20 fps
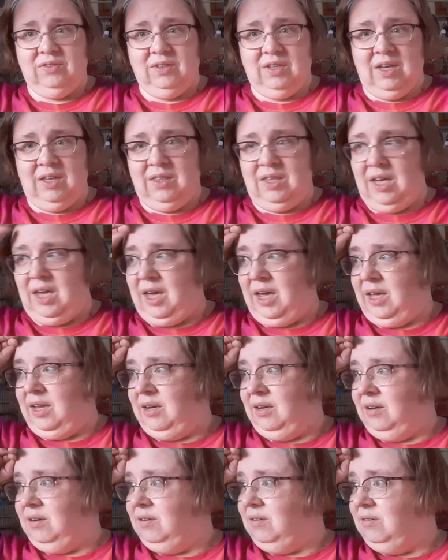And
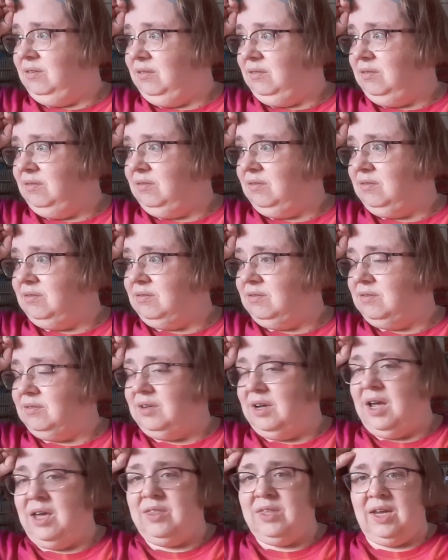then
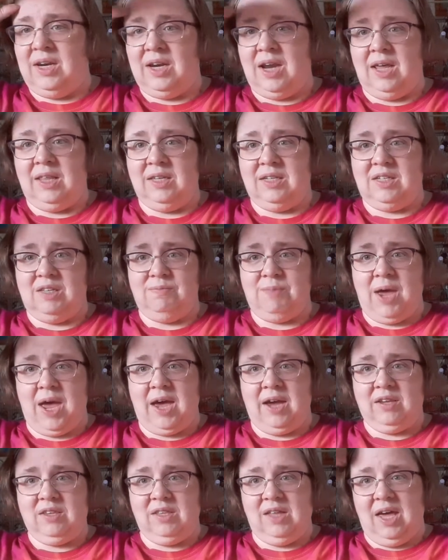I listened
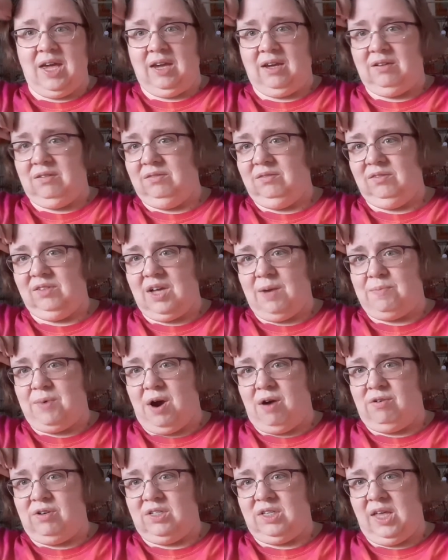back like a couple
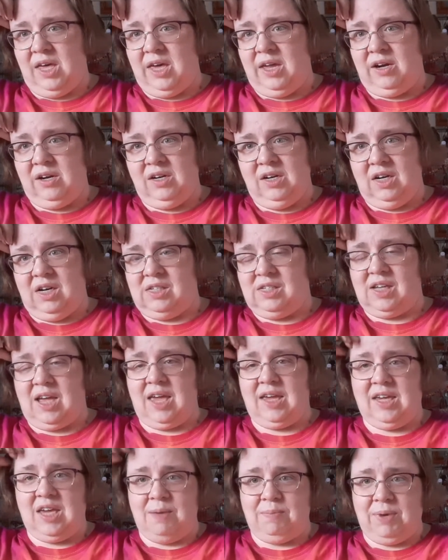hours later, and I
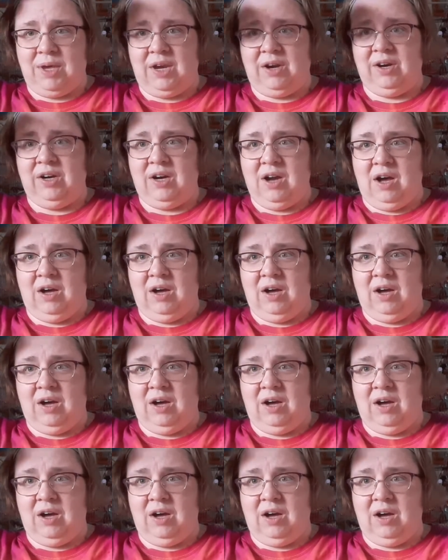kept hearing